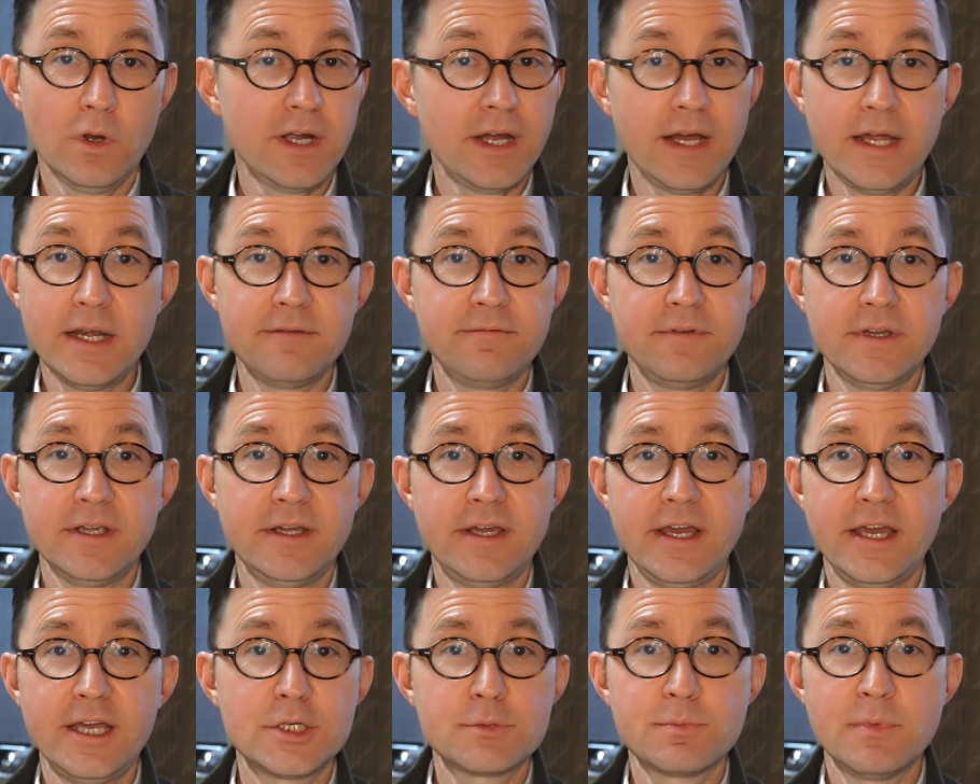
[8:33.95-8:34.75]
what kind
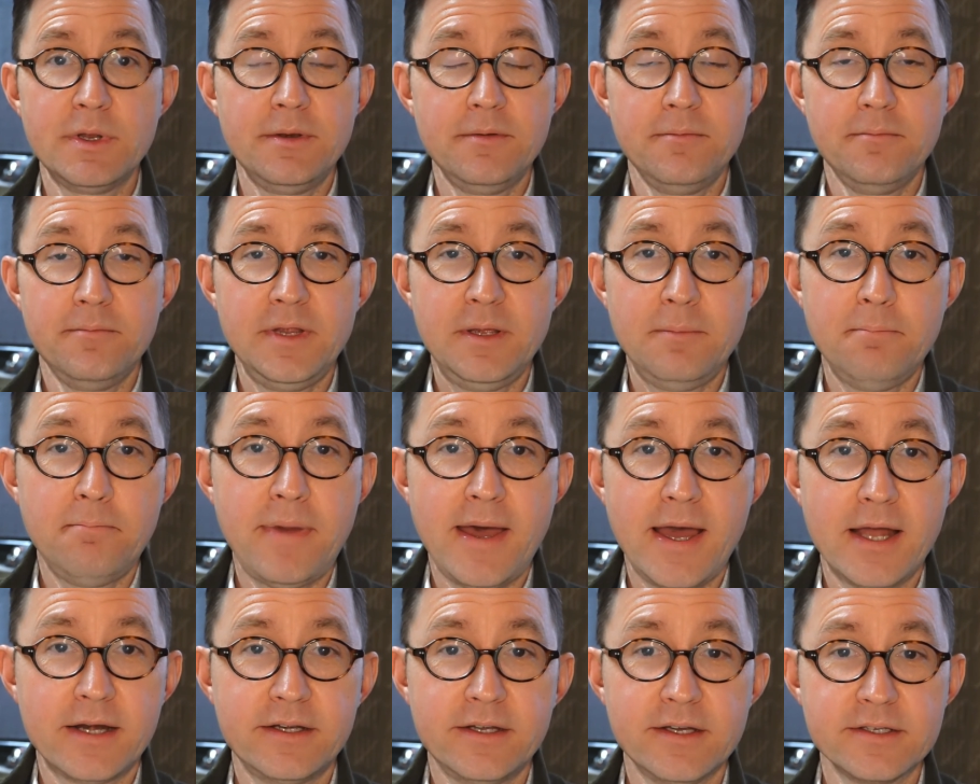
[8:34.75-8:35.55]
of engagement
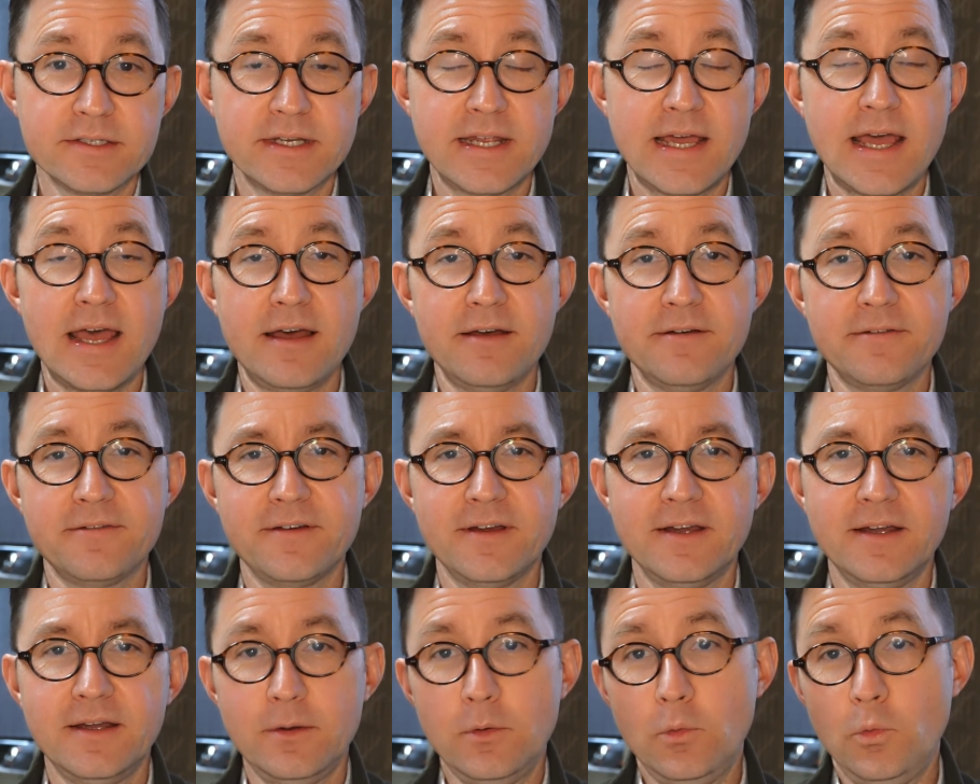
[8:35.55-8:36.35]
impact does it
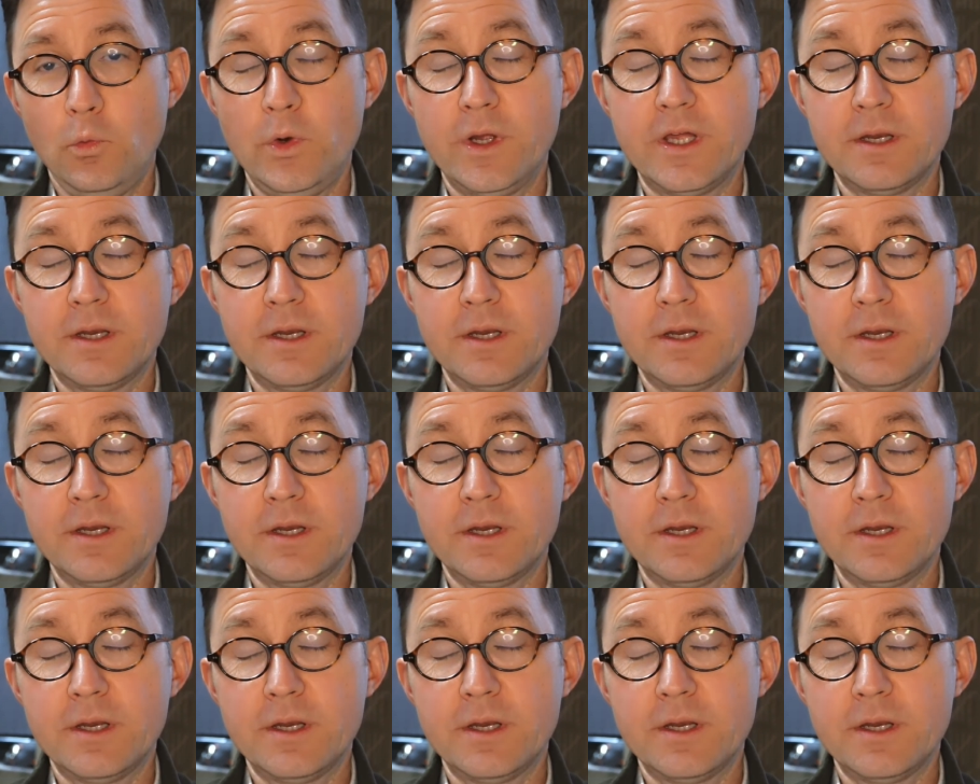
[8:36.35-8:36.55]
have?